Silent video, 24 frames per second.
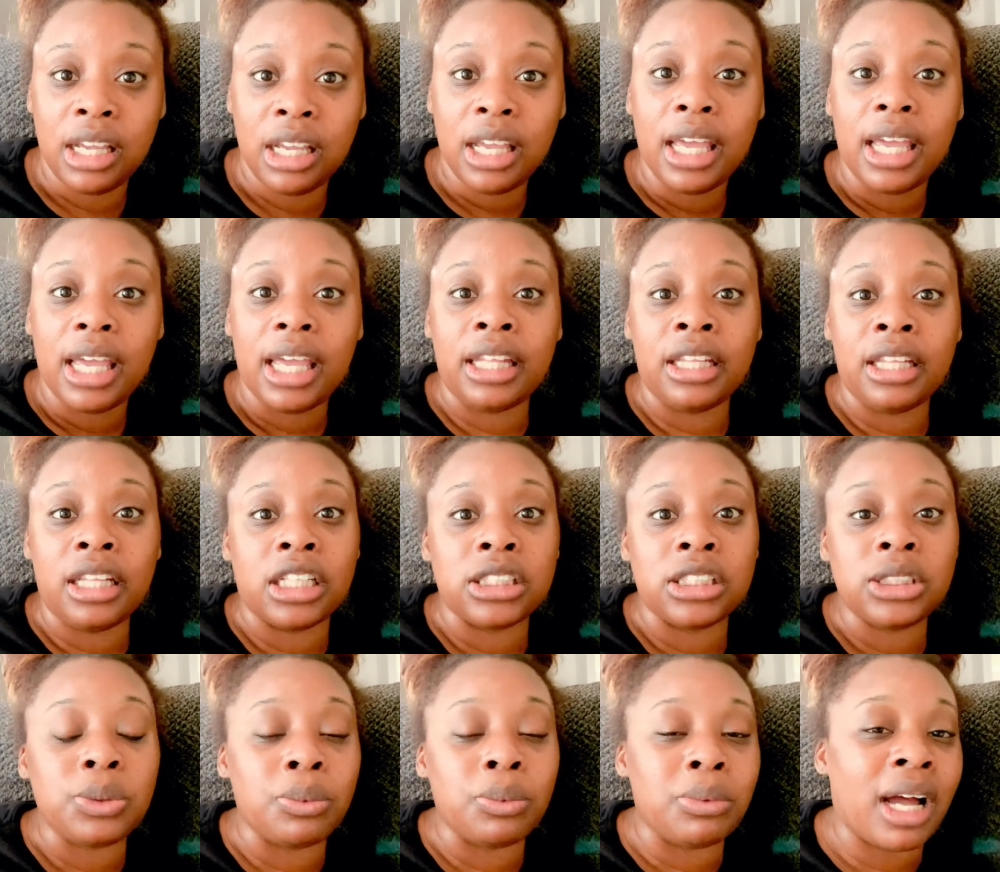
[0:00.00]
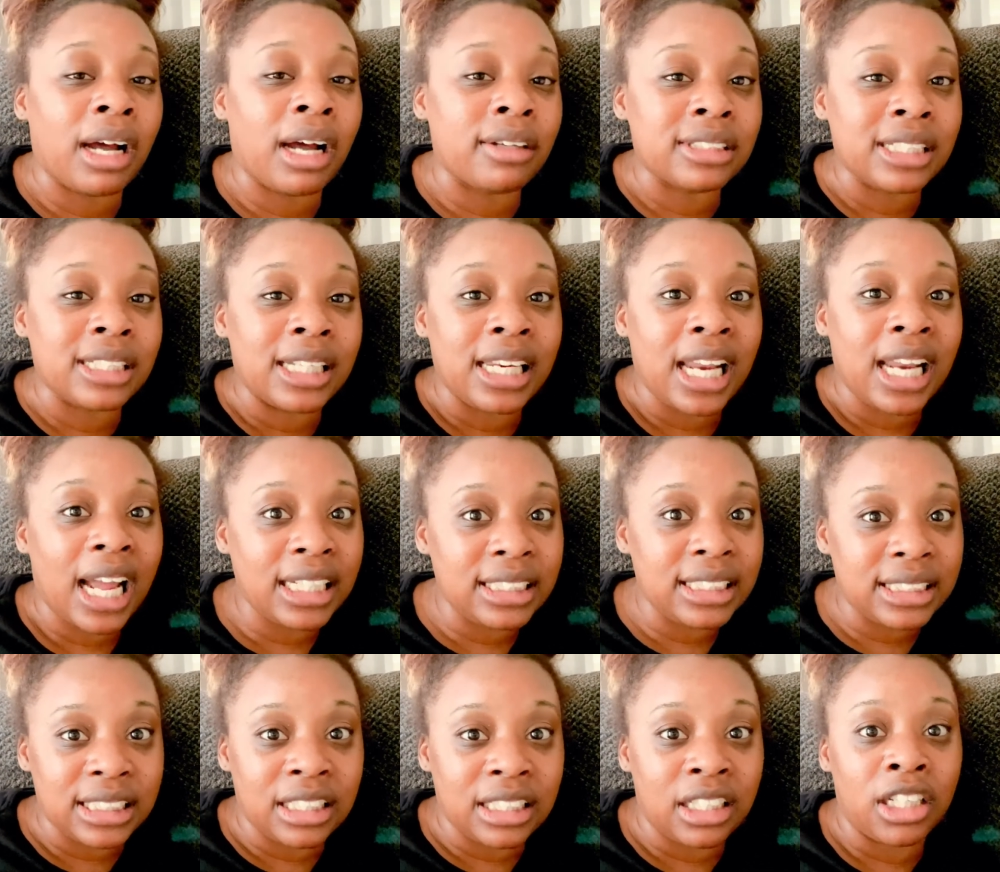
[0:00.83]
and then two thousand
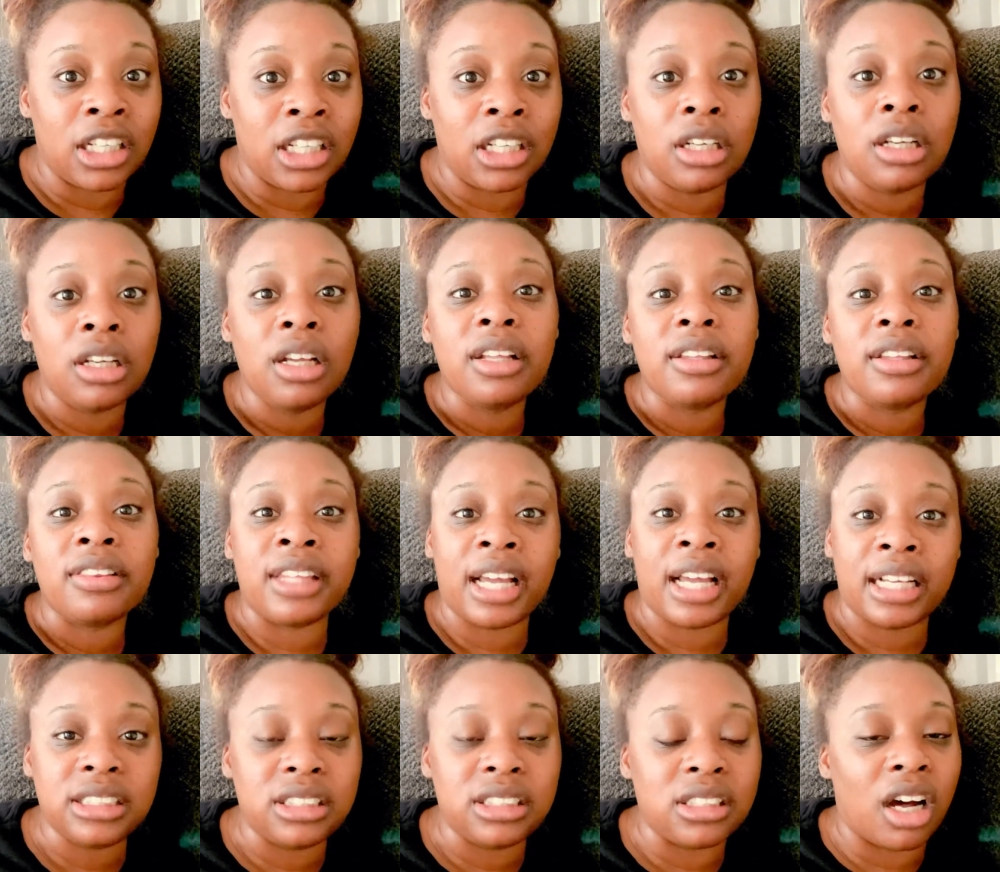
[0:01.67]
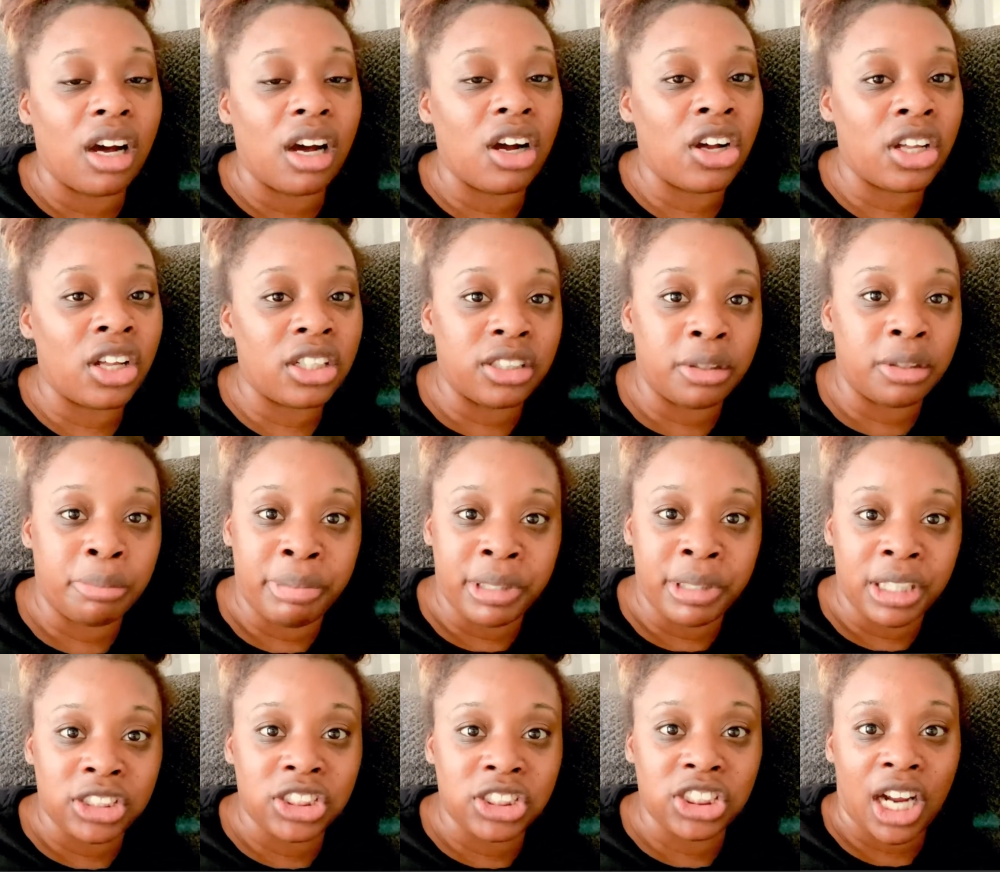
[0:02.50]
nineteen, that's the other big
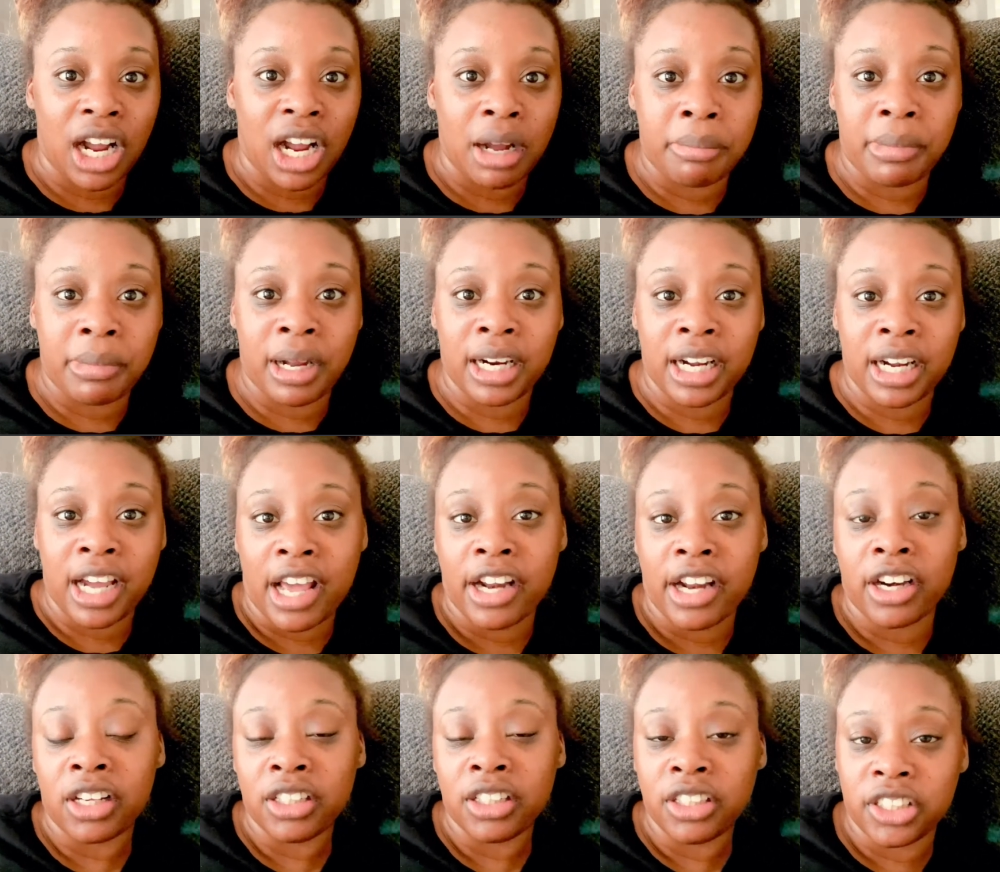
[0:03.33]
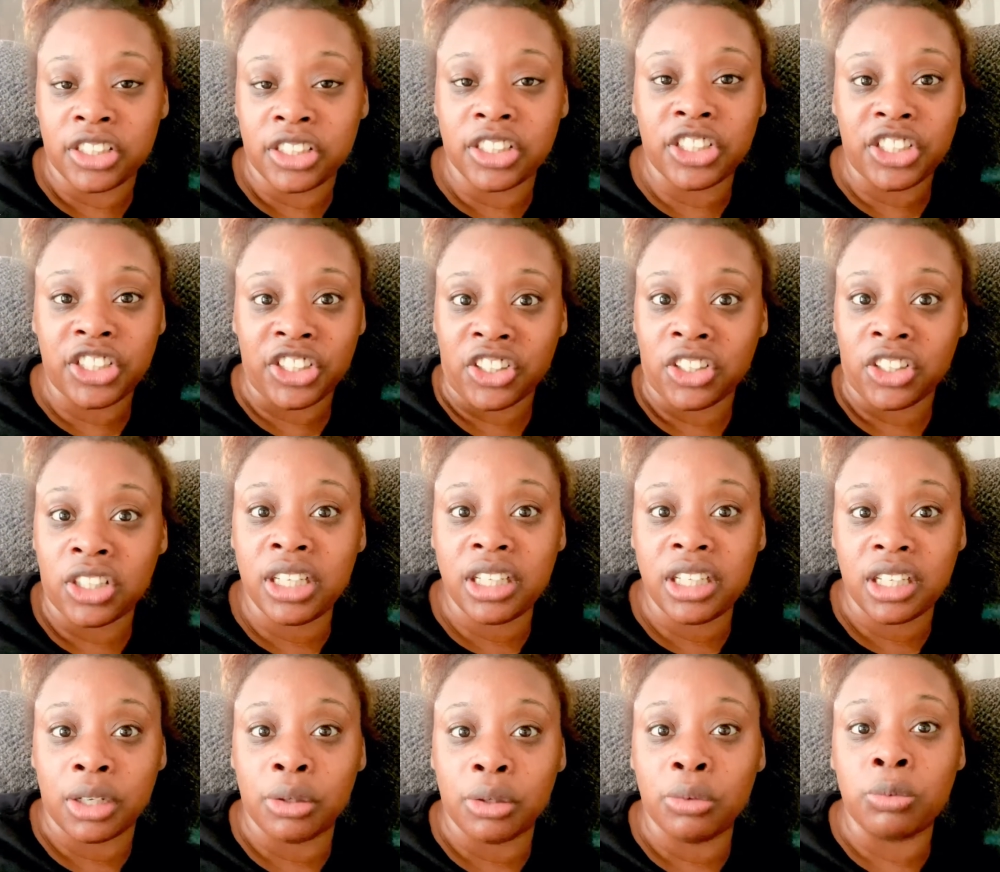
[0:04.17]
chop, I got another curly
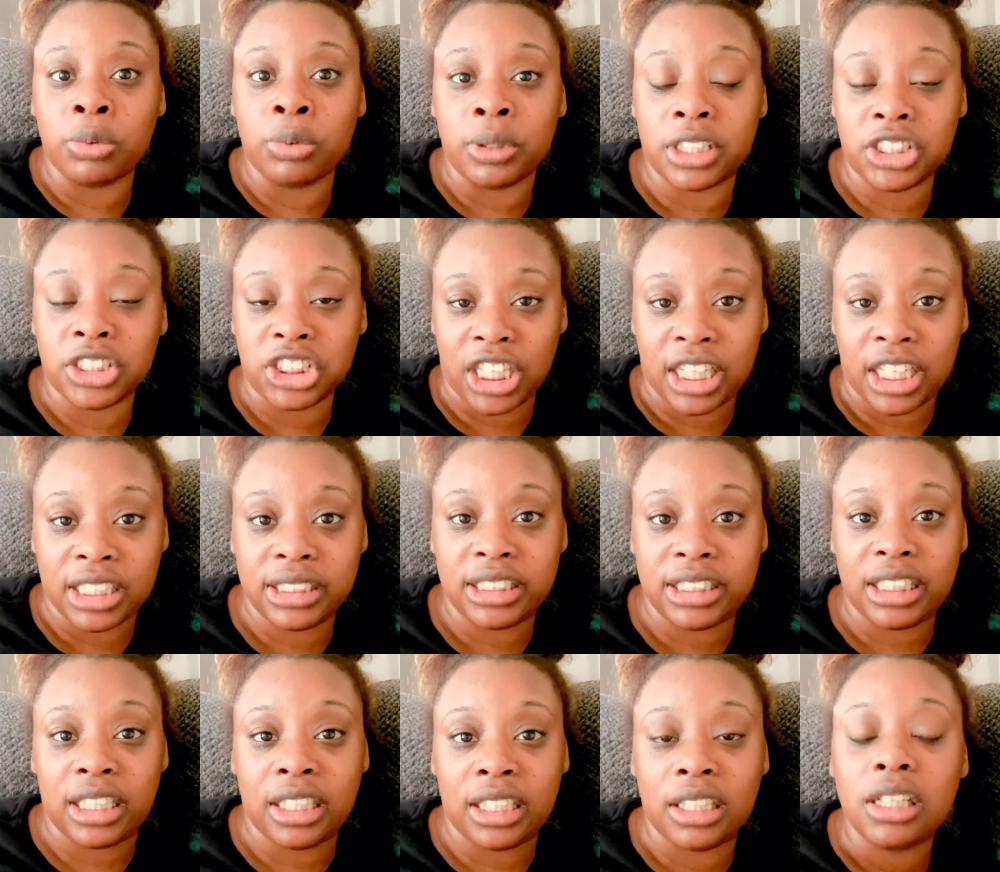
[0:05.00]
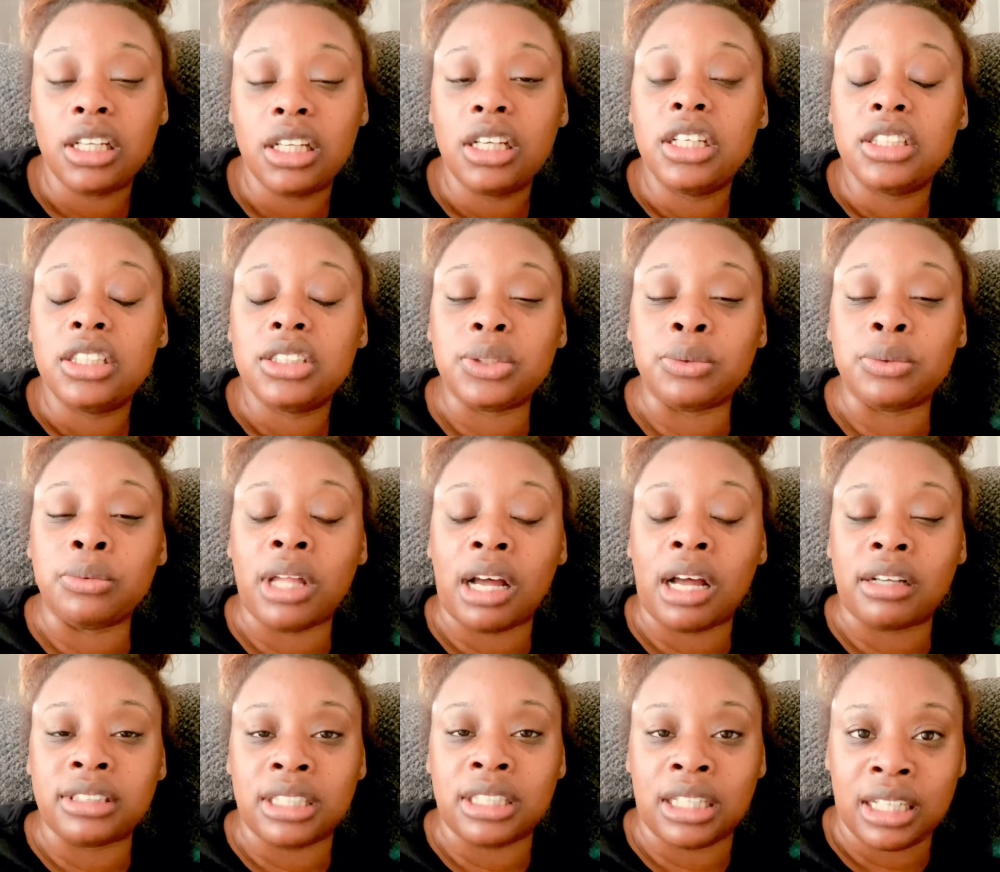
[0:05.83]
cut with Ashanti, two
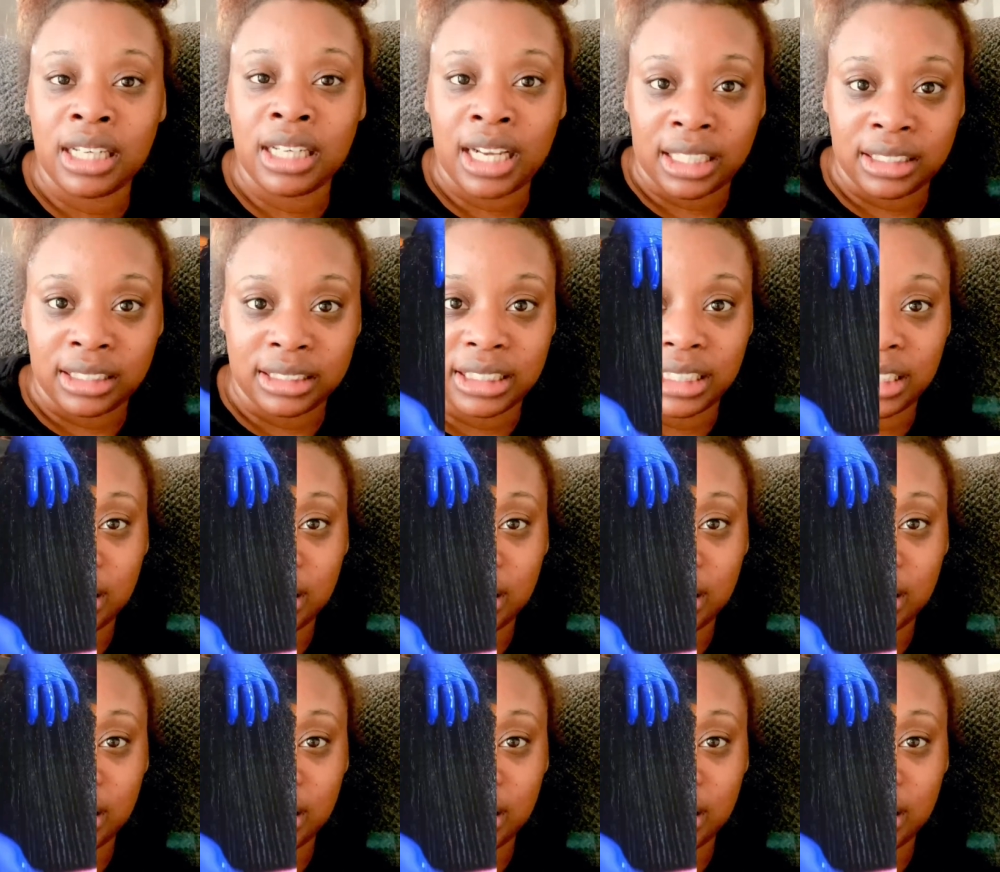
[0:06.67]
thousand nineteen.